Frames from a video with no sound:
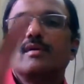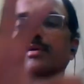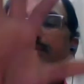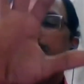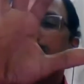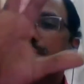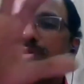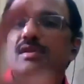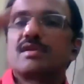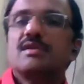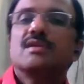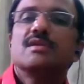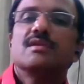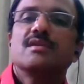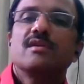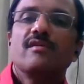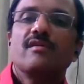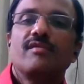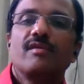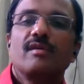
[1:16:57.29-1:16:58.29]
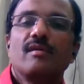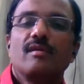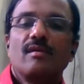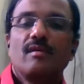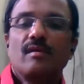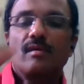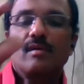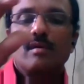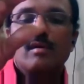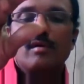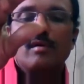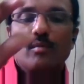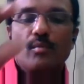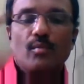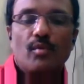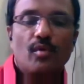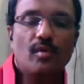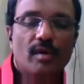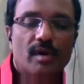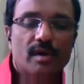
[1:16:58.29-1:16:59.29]
So this is often
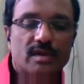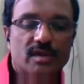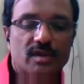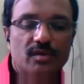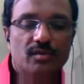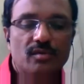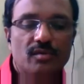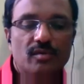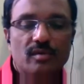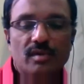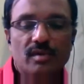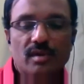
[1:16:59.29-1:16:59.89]
progressive